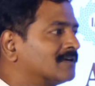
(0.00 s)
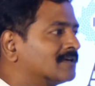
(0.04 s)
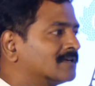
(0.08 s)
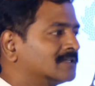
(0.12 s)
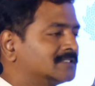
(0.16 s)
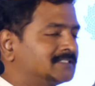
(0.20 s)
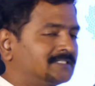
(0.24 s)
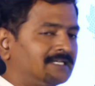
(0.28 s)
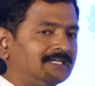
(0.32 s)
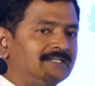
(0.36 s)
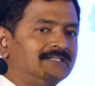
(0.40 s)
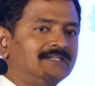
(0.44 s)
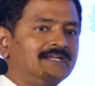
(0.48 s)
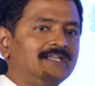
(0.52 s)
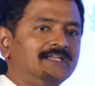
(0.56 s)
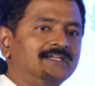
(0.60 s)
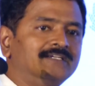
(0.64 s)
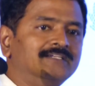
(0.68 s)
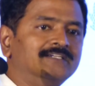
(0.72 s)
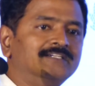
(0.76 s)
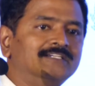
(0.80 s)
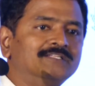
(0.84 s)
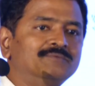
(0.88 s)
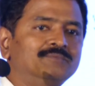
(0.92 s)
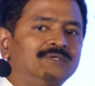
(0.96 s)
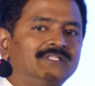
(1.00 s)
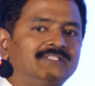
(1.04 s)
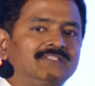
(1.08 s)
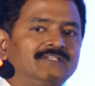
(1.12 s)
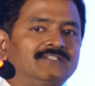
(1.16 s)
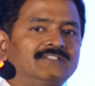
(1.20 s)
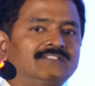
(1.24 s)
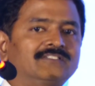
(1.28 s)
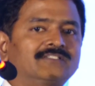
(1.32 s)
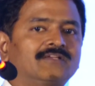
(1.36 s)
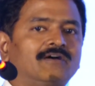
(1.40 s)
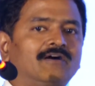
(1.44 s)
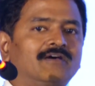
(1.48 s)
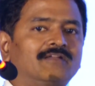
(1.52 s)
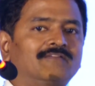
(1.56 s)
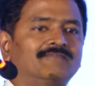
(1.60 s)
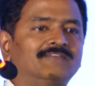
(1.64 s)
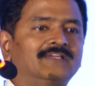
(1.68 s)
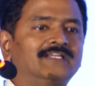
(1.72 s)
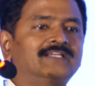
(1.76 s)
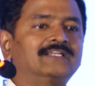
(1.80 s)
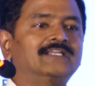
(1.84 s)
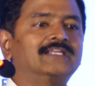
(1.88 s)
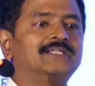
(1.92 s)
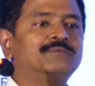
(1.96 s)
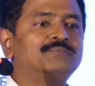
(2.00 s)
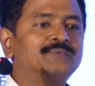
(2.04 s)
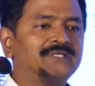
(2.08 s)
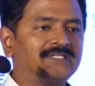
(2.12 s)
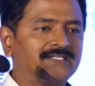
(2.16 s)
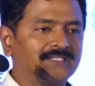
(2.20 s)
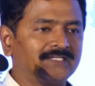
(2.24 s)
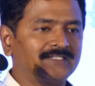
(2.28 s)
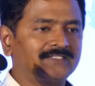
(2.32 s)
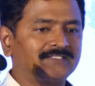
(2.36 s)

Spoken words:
general NDT methods are very limited.